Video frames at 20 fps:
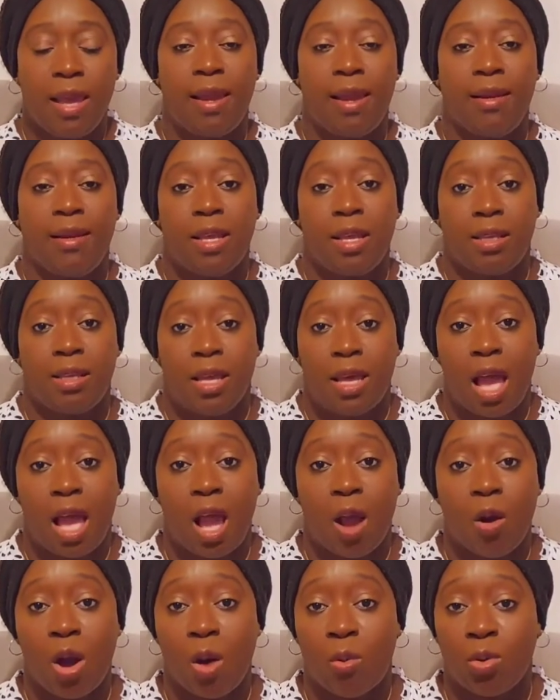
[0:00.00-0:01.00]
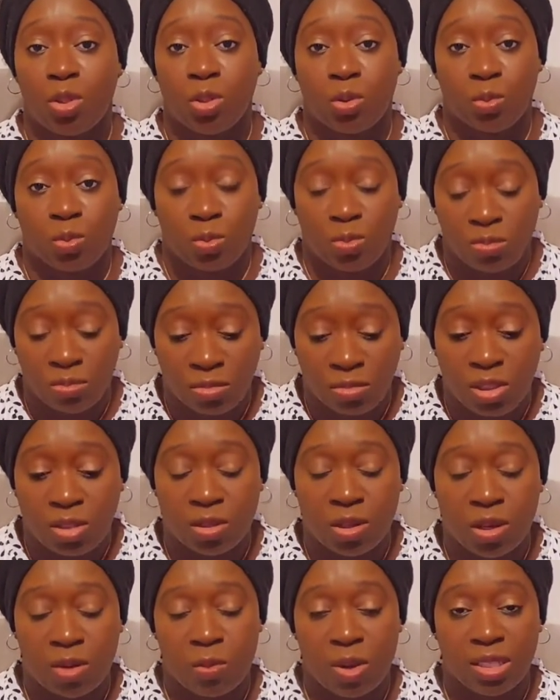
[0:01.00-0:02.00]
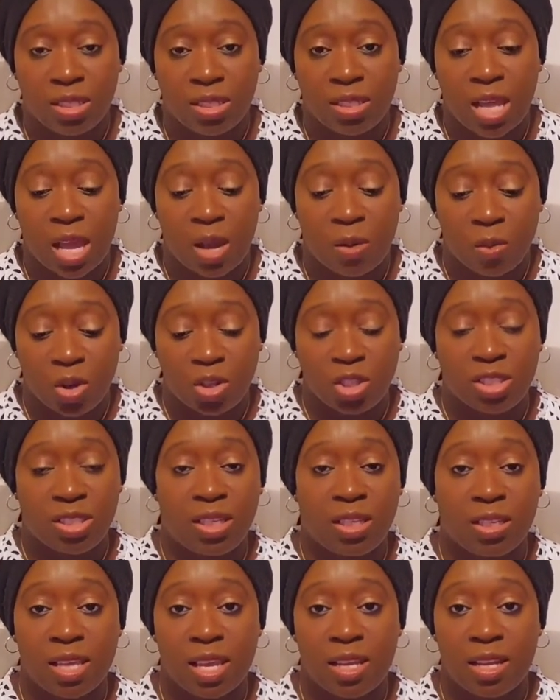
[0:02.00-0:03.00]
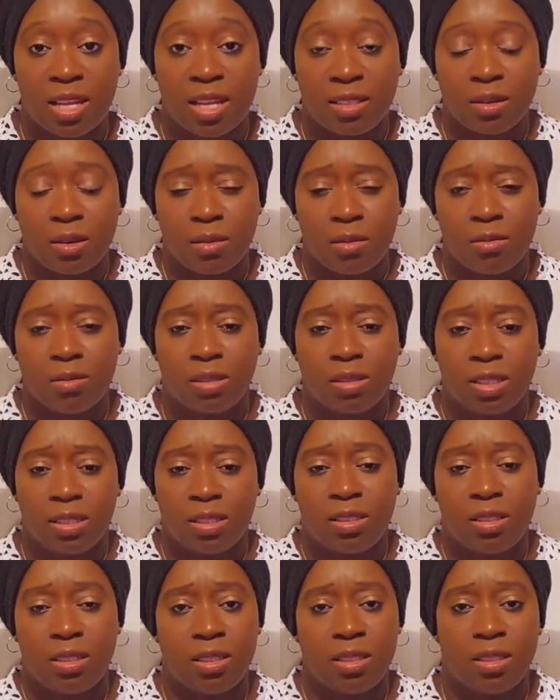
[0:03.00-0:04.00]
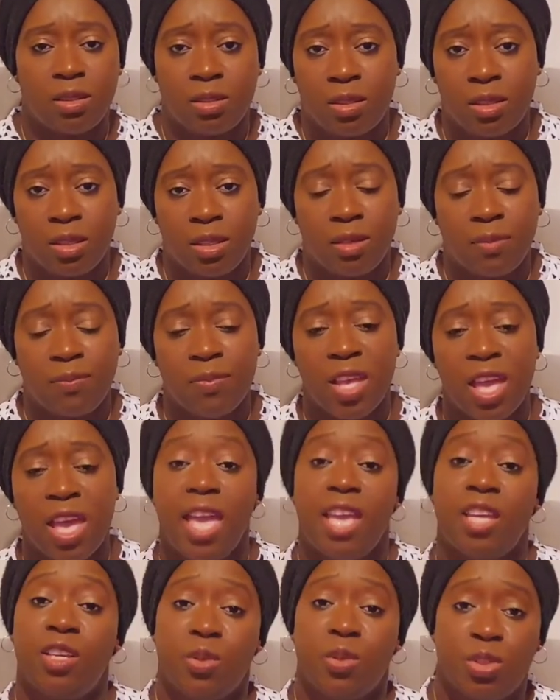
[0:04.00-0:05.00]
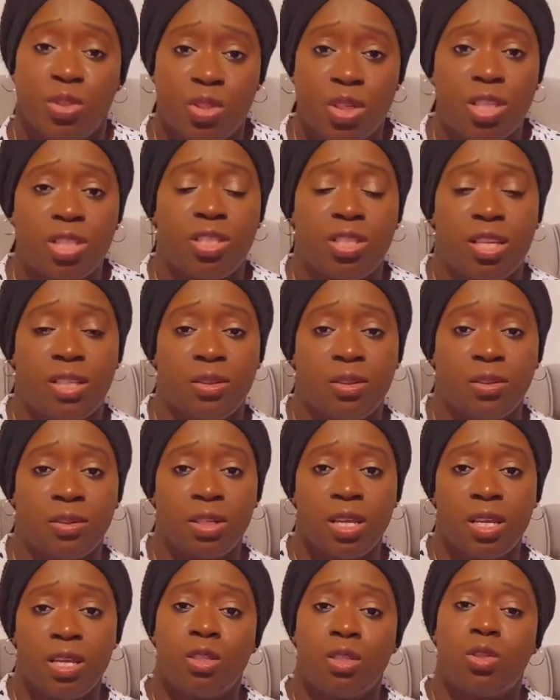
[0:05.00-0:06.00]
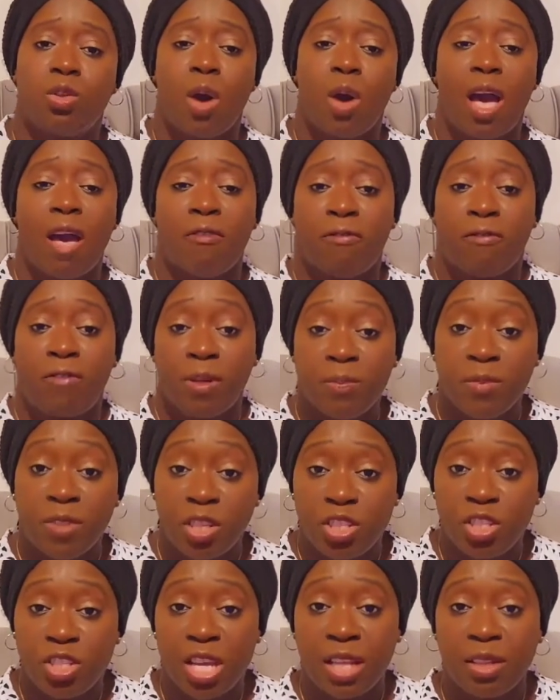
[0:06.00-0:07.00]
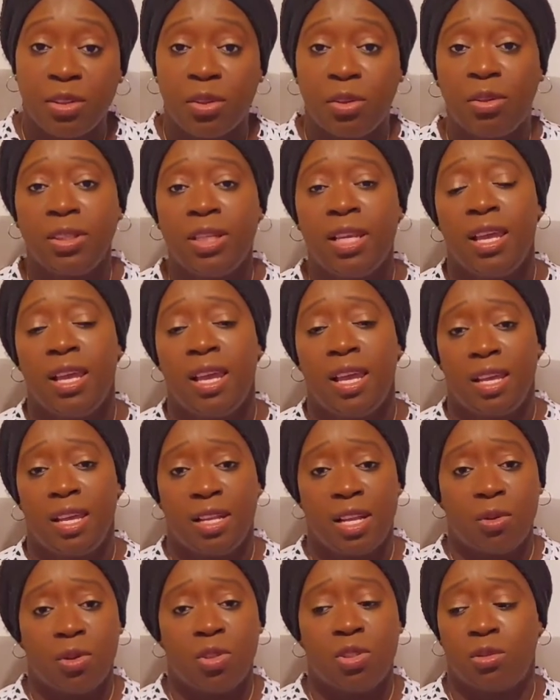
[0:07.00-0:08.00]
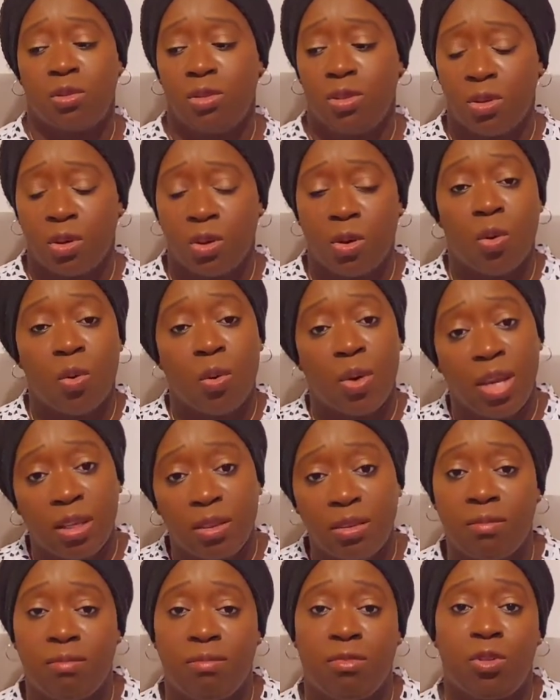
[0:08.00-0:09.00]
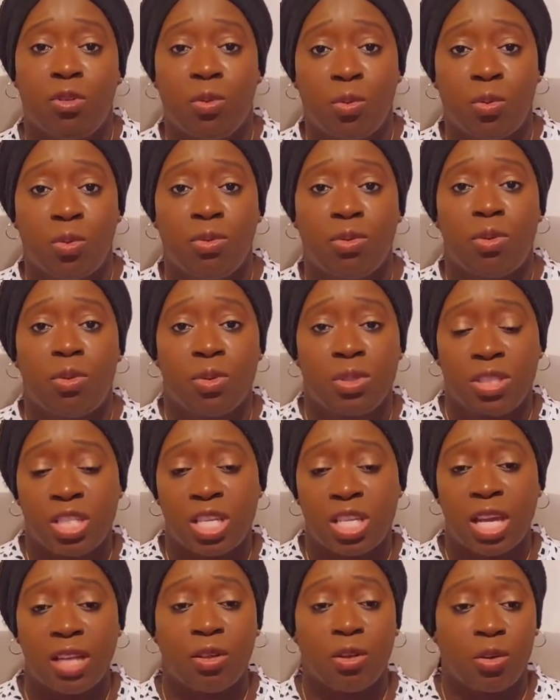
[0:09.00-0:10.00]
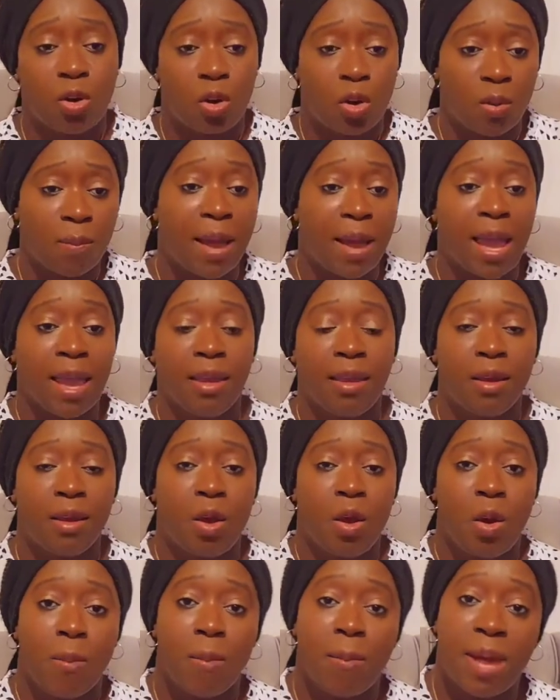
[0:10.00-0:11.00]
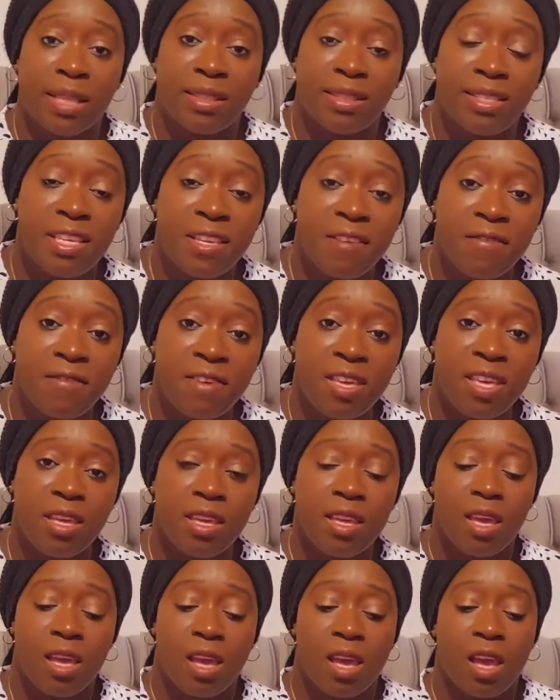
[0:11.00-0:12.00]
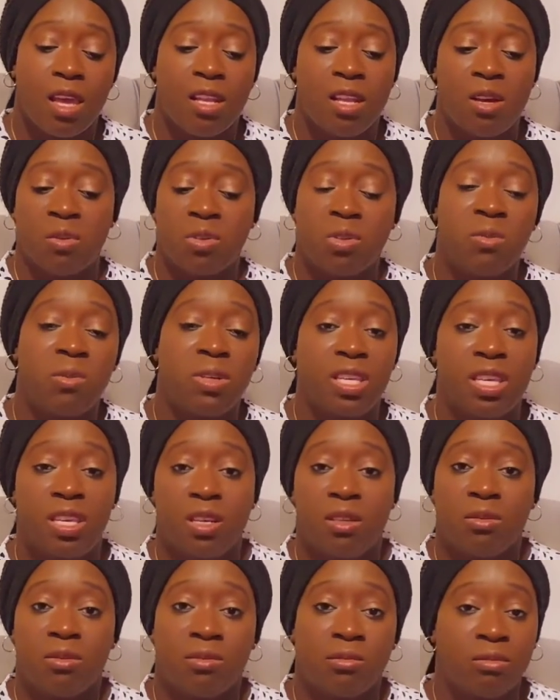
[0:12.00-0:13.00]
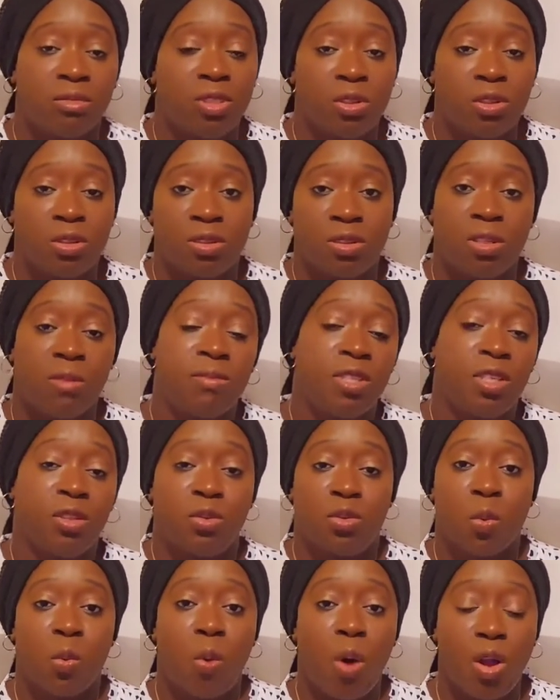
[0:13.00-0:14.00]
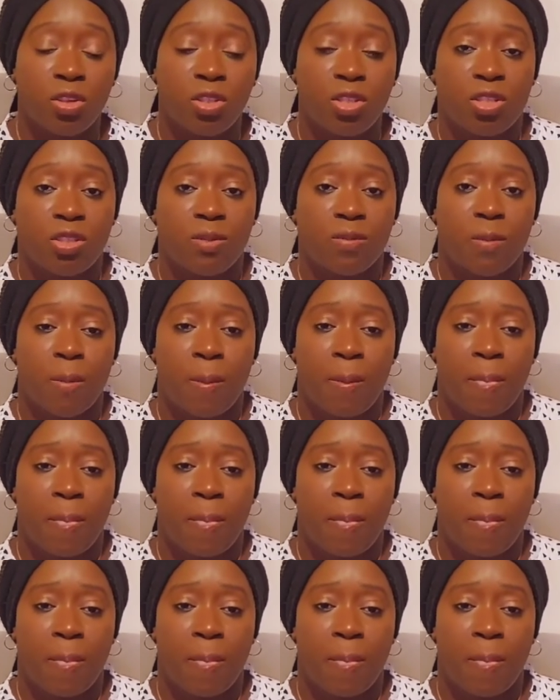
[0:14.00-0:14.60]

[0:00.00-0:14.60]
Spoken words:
And I was, you know, I watched it and I said, this is a Christian channel. So I flipped the channel and I was, you know, going through those channels on my TV and I was looking, you know, something to watch.